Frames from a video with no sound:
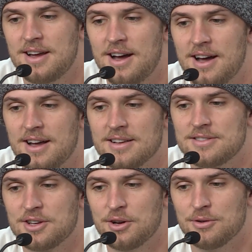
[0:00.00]
Uh,
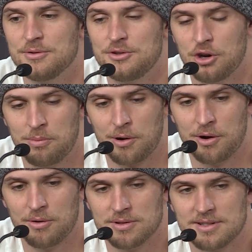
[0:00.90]
so Joe
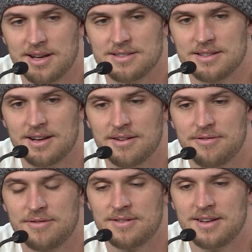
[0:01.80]
Burrow was nice enough